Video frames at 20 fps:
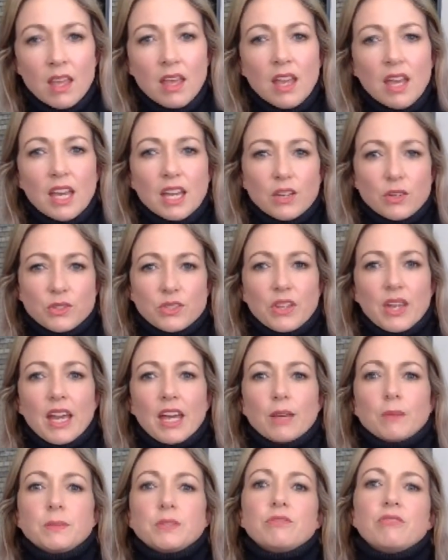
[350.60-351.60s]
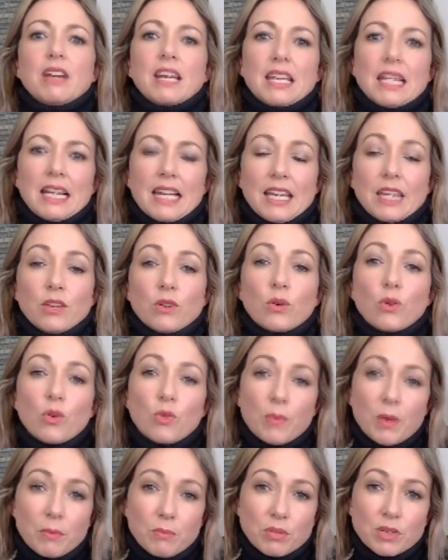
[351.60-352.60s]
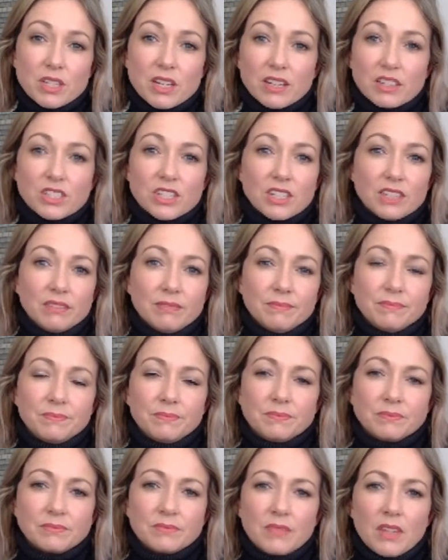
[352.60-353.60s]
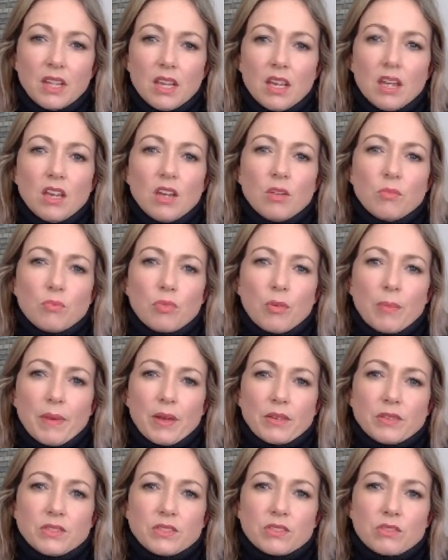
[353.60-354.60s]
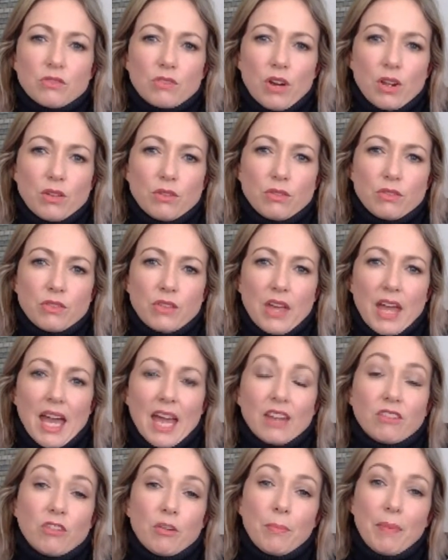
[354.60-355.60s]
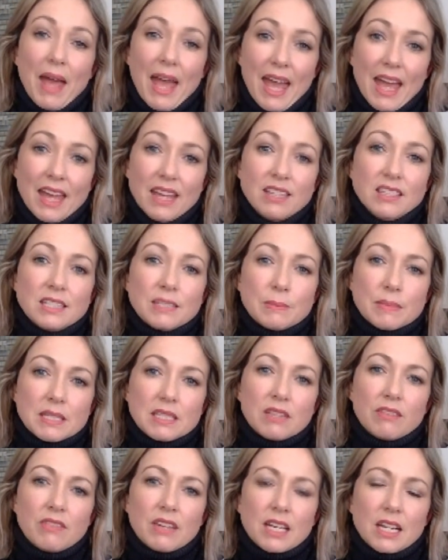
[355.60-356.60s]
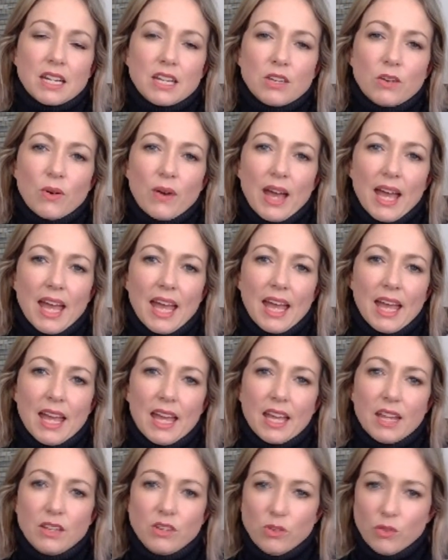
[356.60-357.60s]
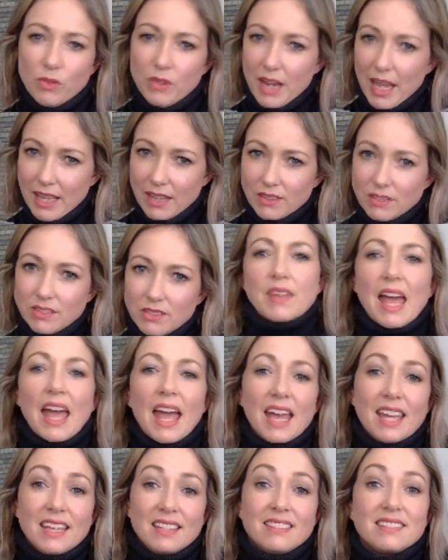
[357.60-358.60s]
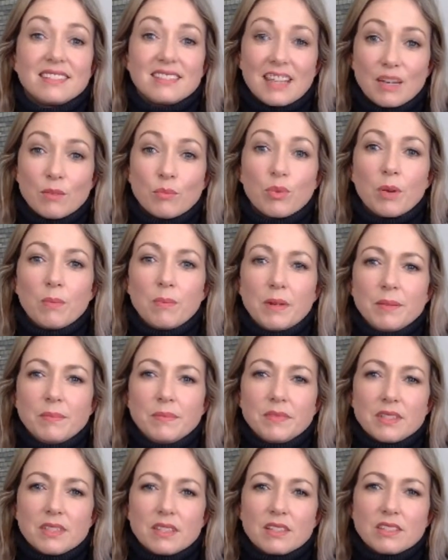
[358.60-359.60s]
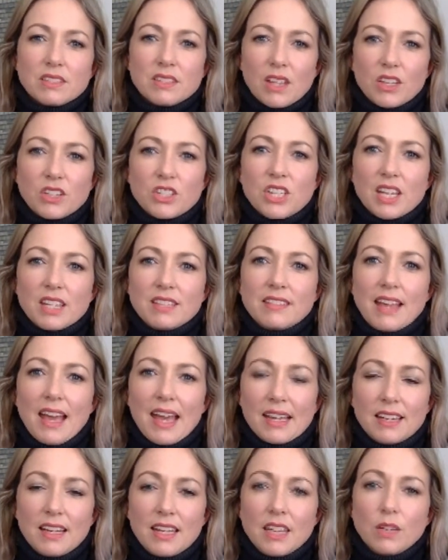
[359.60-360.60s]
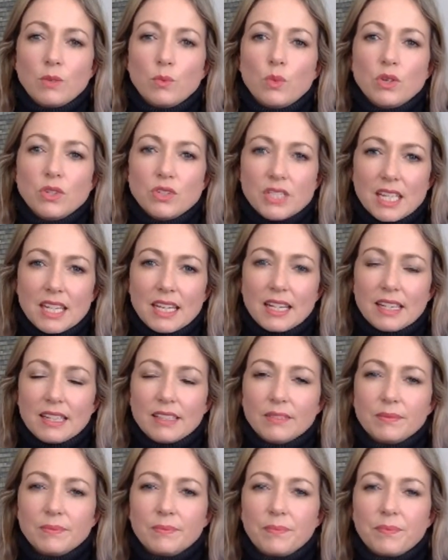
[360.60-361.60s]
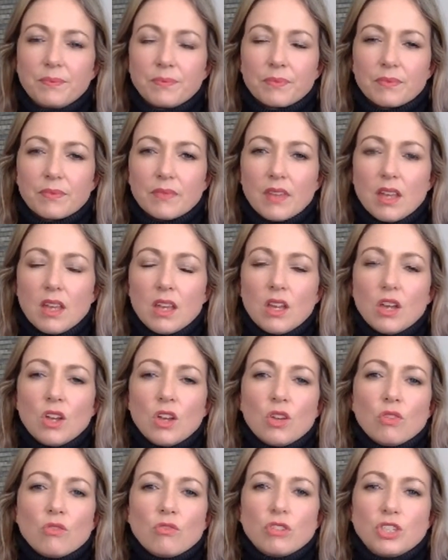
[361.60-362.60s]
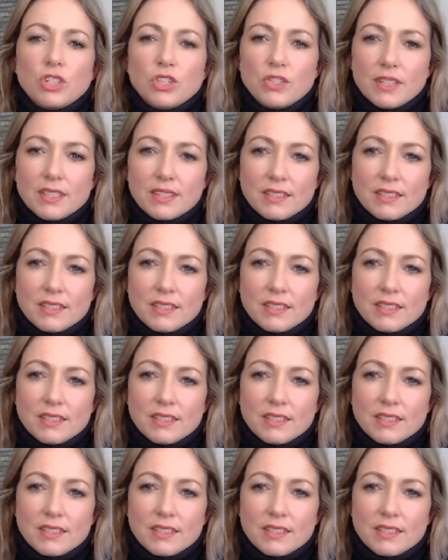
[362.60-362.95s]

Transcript: It also helps regulate your hormone production, promotes growth and repair, specifically your hair and your nails, aids skin problems such as acne and wound healing, reduces